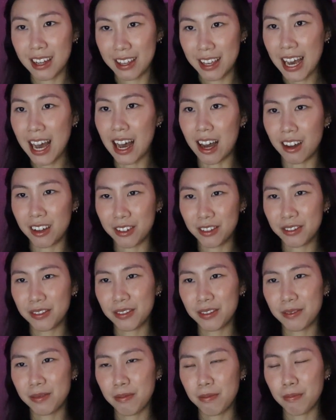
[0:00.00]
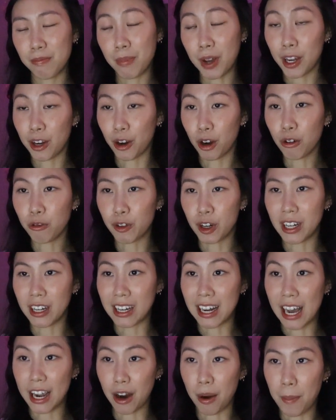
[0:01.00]
Yeah, my girlfriend
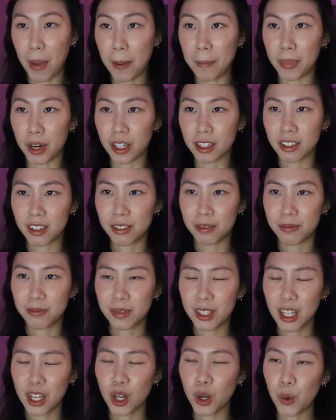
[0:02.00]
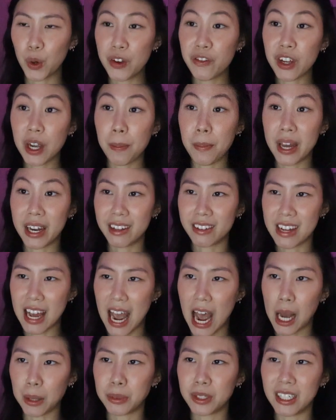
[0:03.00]
and I are members. We've committed
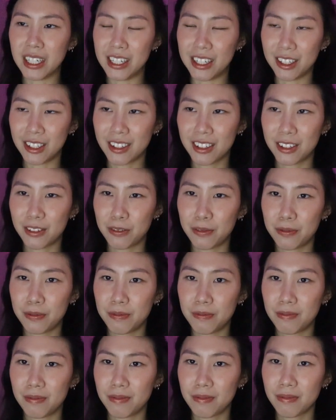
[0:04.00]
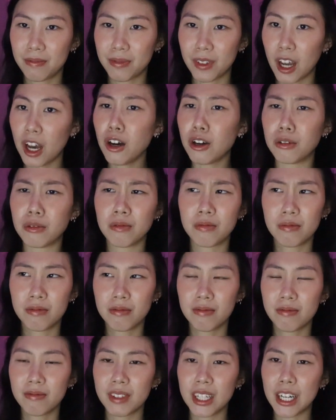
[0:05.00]
to abstinence. Oh,
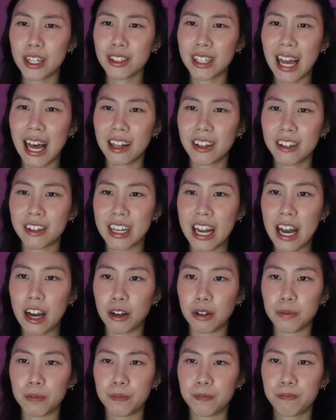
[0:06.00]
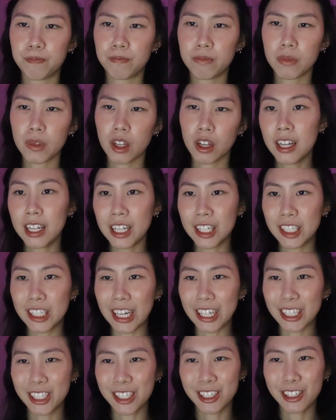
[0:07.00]
there's Alec now. He
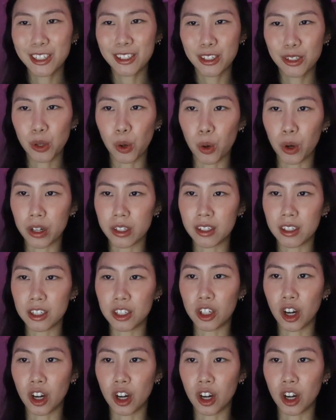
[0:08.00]
gestures towards a